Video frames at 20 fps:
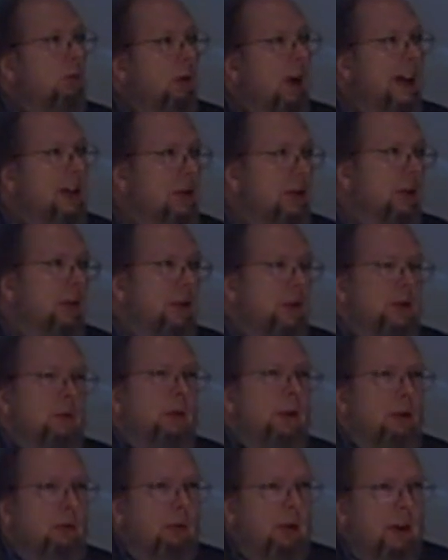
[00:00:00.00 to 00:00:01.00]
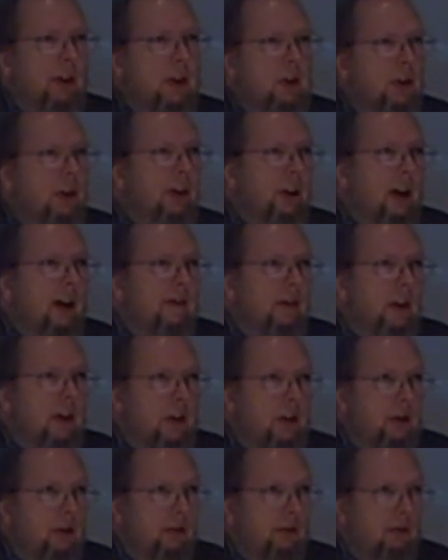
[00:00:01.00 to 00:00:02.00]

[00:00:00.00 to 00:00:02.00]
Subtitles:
wrestles with religion coverage.